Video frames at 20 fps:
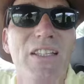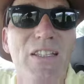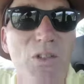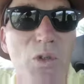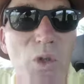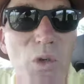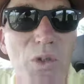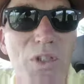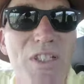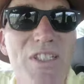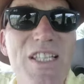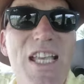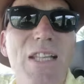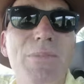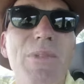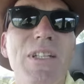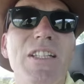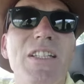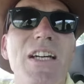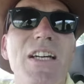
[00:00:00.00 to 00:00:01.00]
Corners
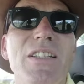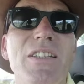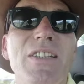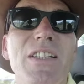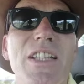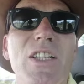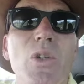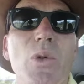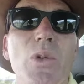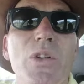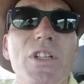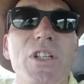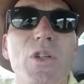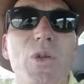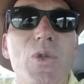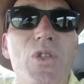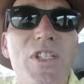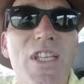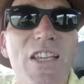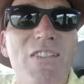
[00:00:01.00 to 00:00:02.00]
had been cut in order
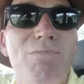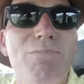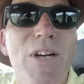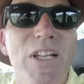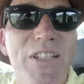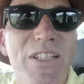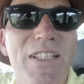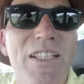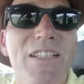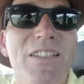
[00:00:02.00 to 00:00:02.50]
to save money